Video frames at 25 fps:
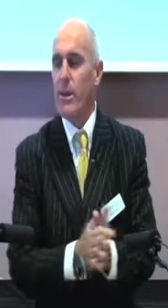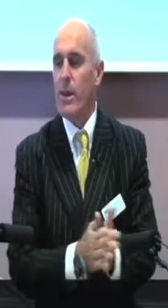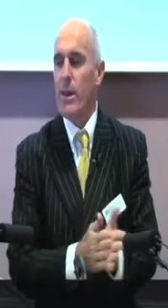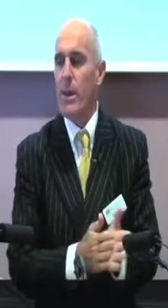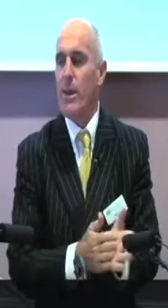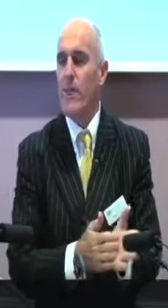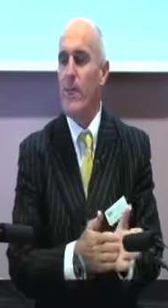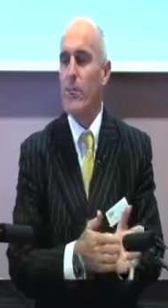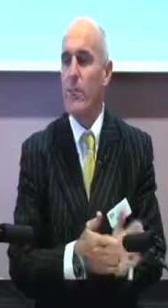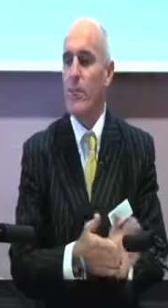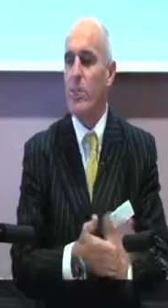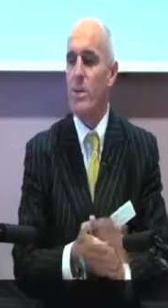
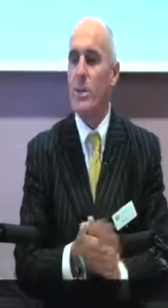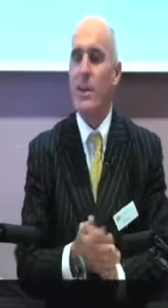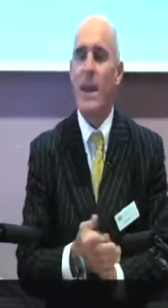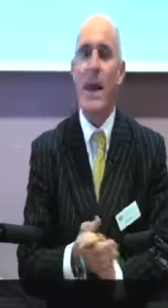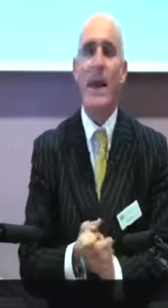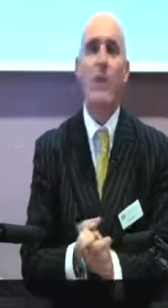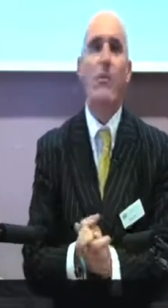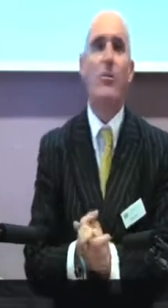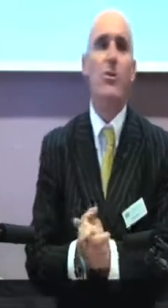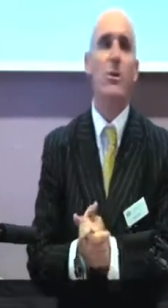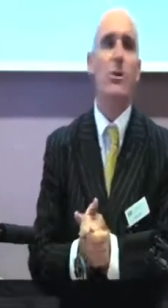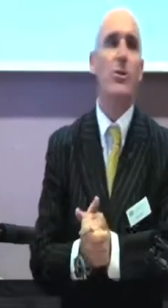if there is an
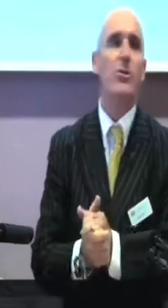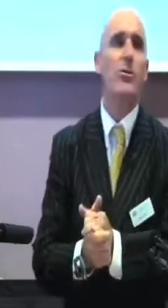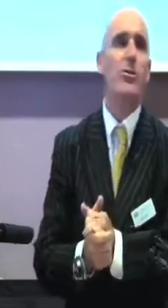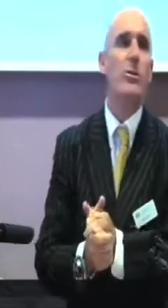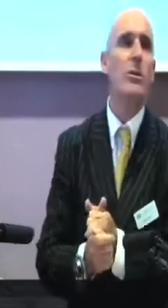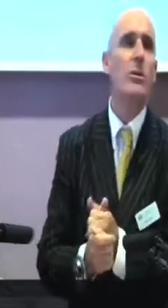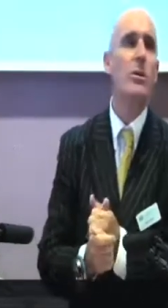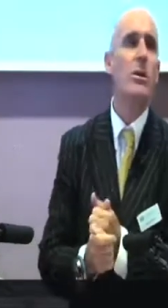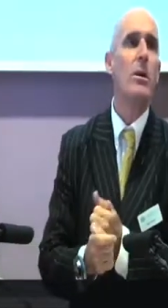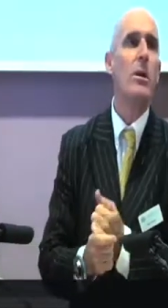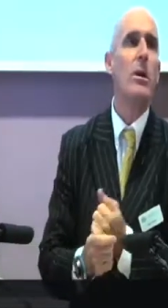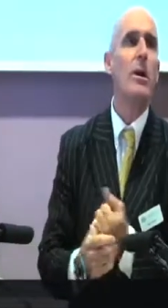
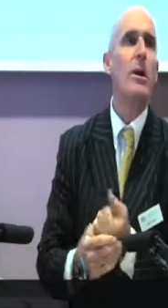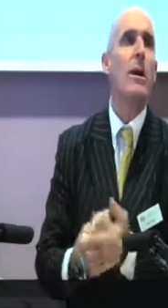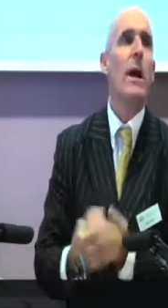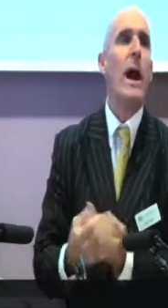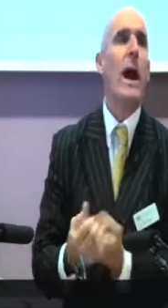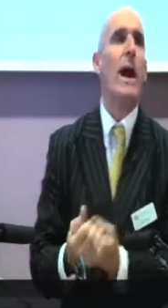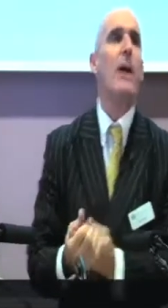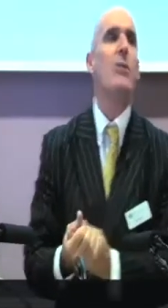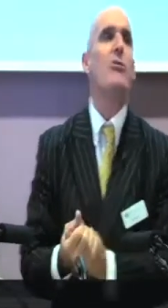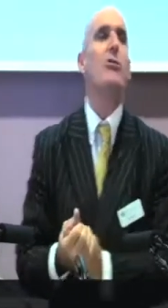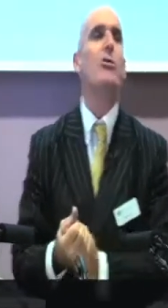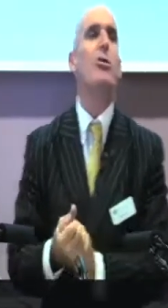acquisition
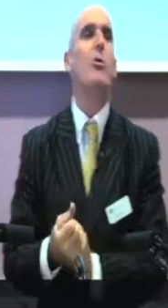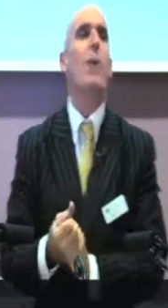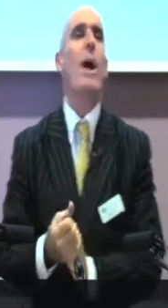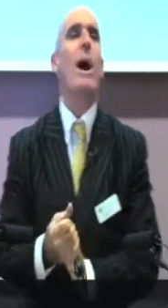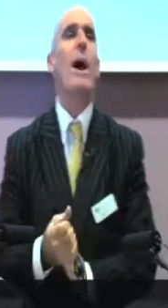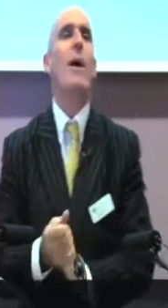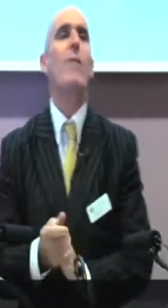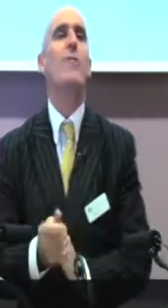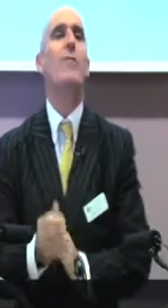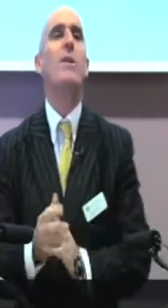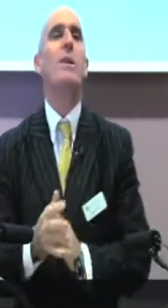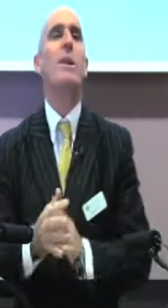and you
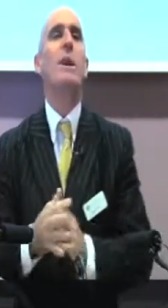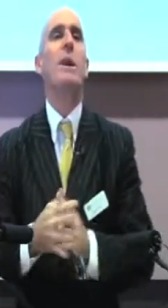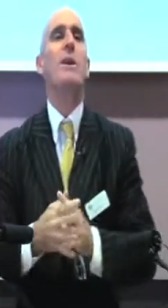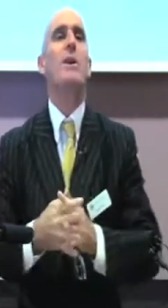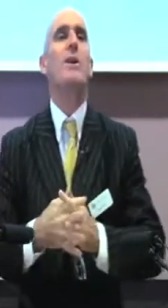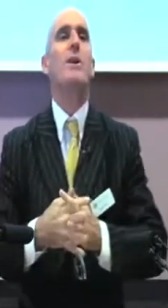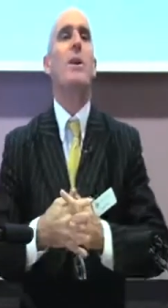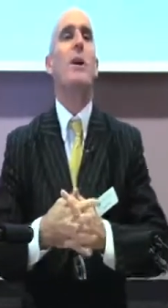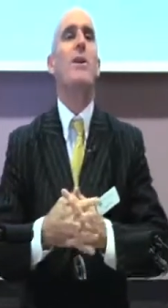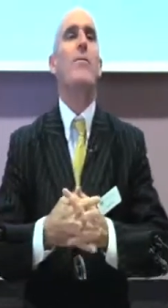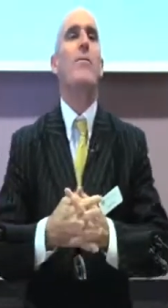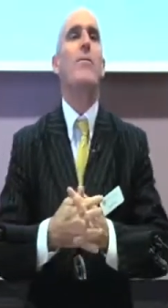have,
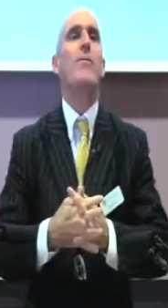let's say,